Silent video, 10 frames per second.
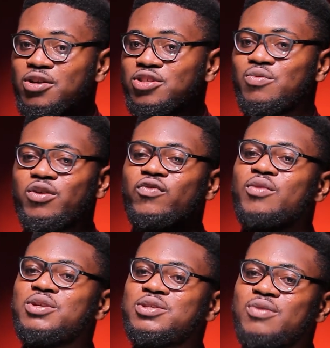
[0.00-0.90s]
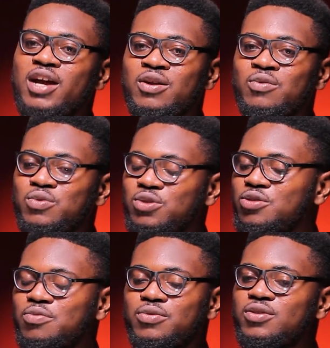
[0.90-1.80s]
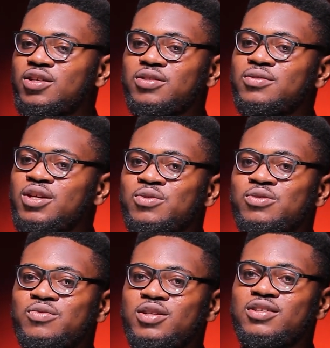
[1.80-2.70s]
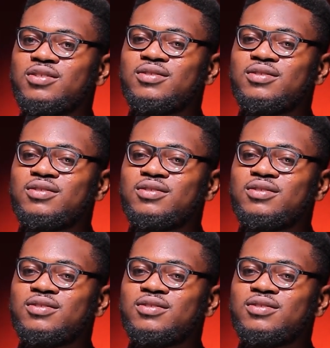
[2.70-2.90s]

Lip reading: it doesn't work for me, so I wouldn't put that on. I wouldn't wear that.